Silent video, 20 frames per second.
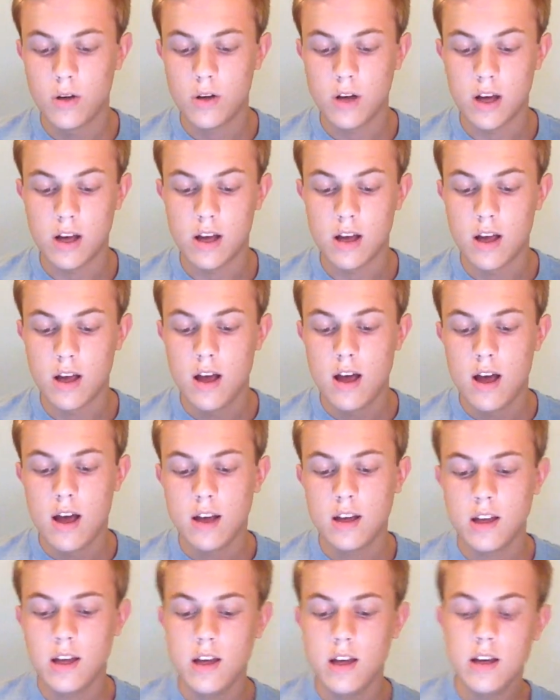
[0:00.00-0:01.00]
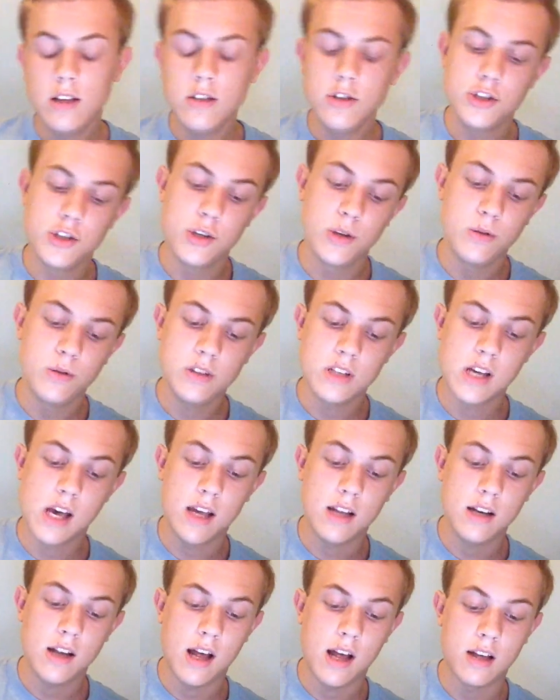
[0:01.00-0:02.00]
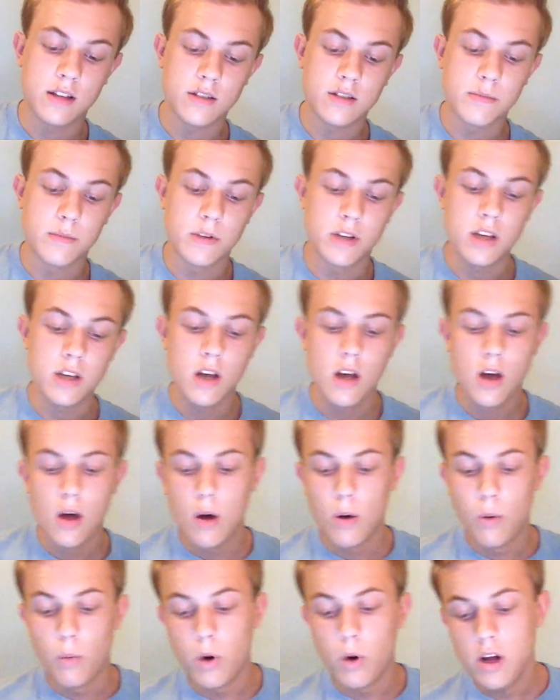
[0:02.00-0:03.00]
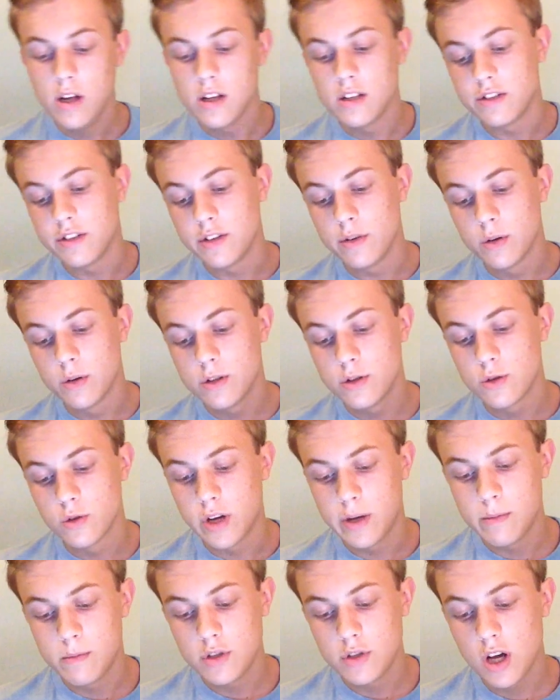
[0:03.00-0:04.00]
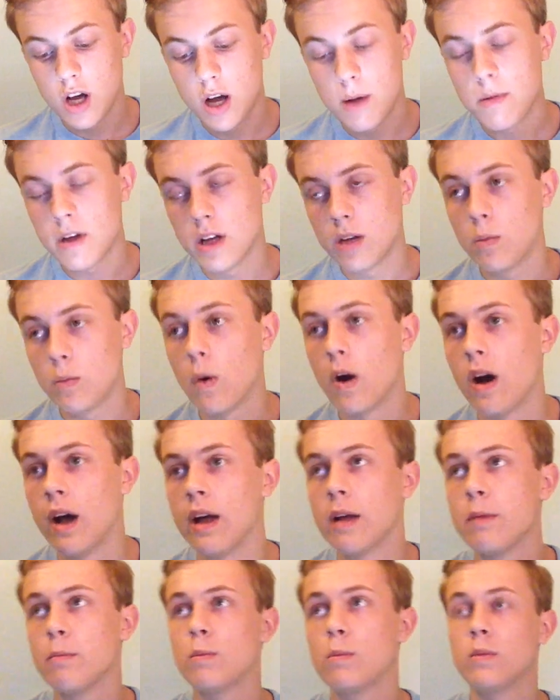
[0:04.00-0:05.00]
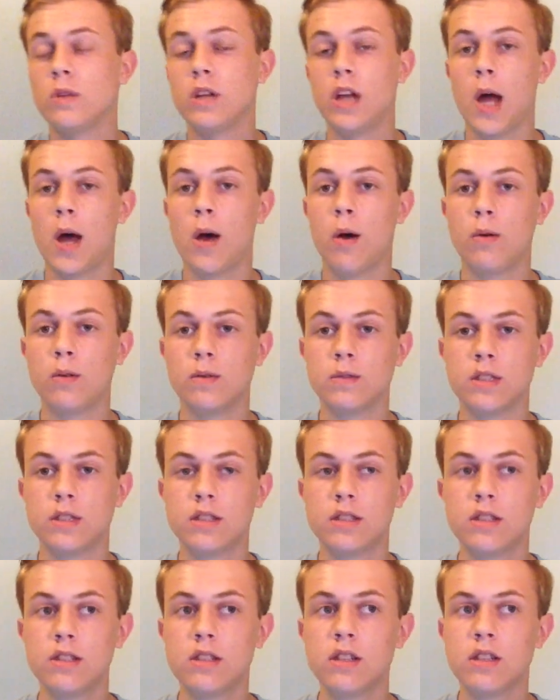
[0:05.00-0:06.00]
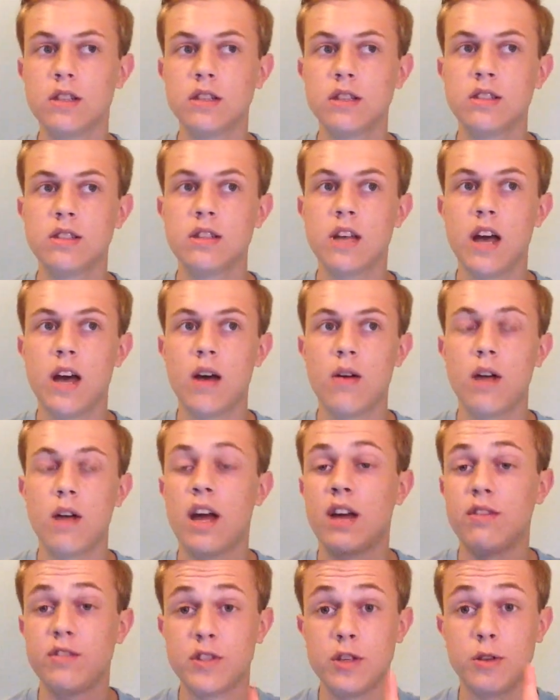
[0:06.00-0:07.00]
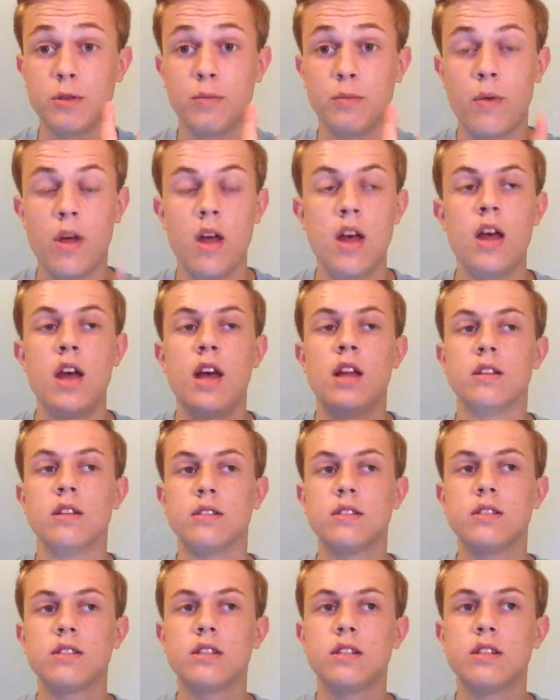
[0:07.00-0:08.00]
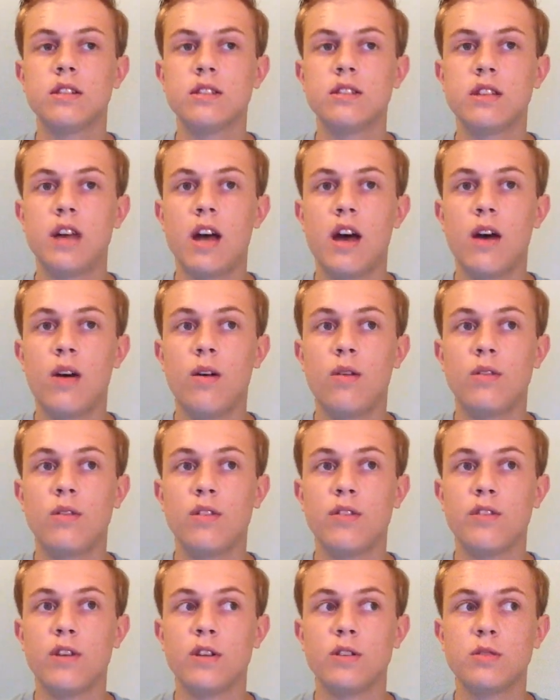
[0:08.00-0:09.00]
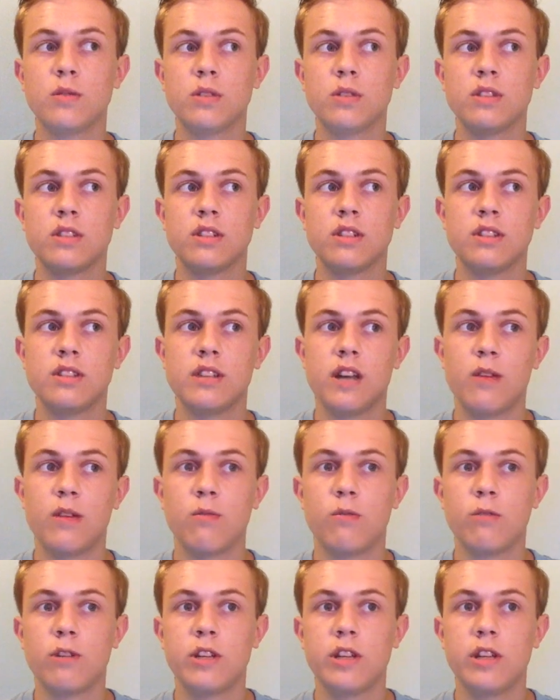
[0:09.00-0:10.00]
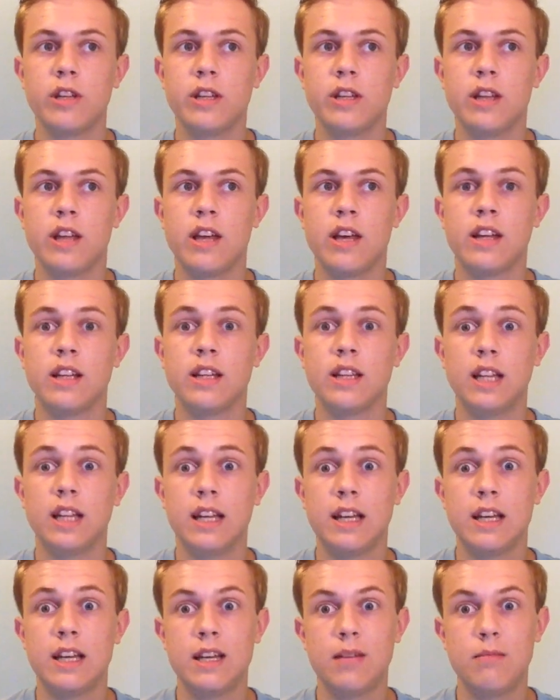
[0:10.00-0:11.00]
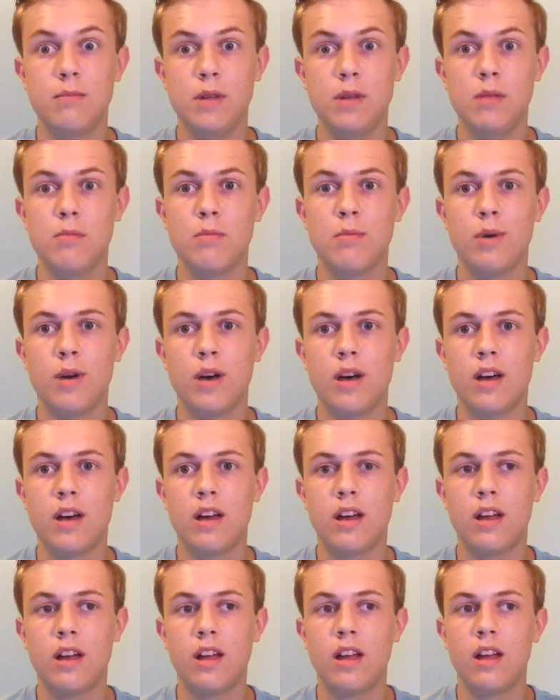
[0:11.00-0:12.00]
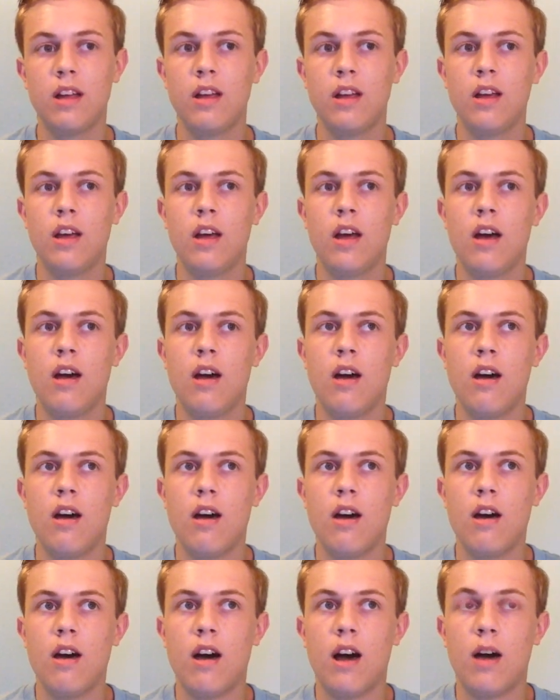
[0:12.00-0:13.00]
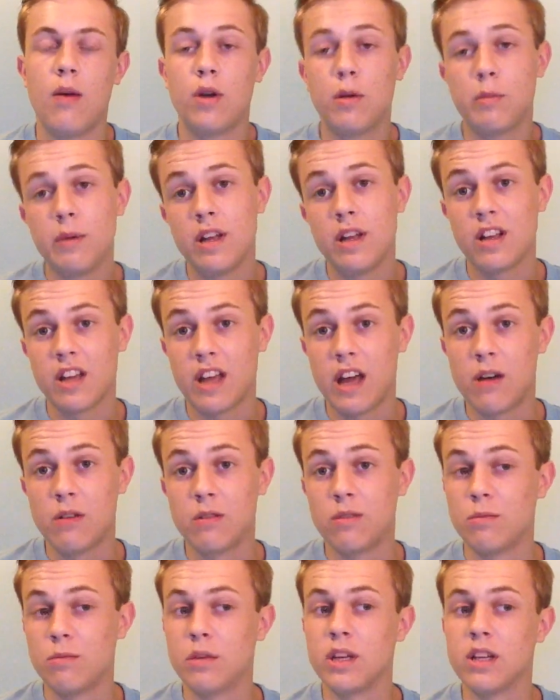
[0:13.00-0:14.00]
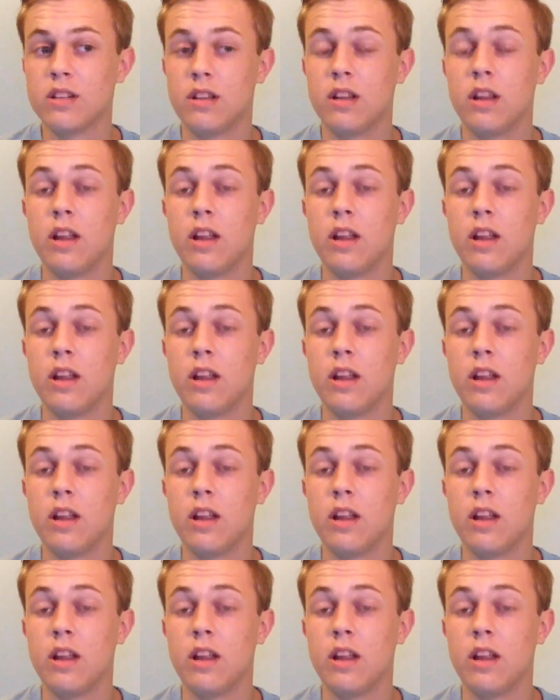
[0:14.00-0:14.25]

okay, King June 10 asked me, What is your dream job and why? Now, this is gonna sound, I have two. This is gonna sound, the first one's gonna sound really like lame, but I wanna be an accountant because I